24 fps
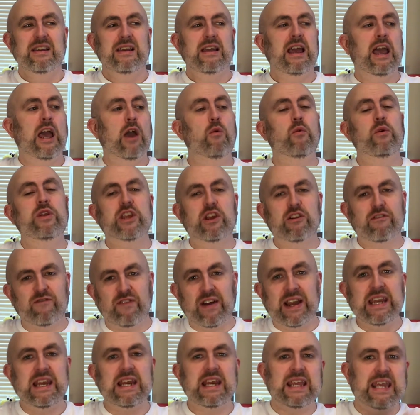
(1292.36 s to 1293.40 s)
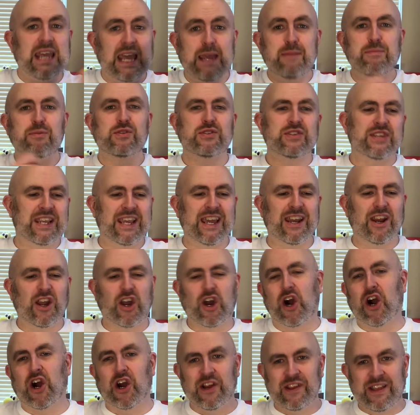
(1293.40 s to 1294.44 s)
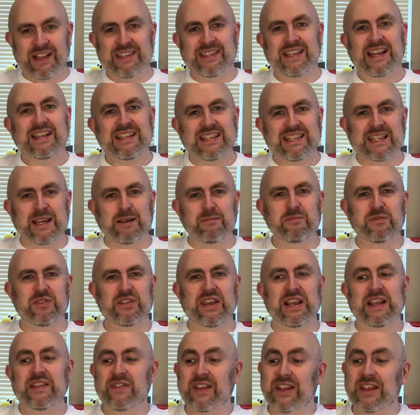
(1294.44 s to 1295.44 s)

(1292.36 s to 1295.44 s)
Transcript: And when you're finally able to get a card that does something,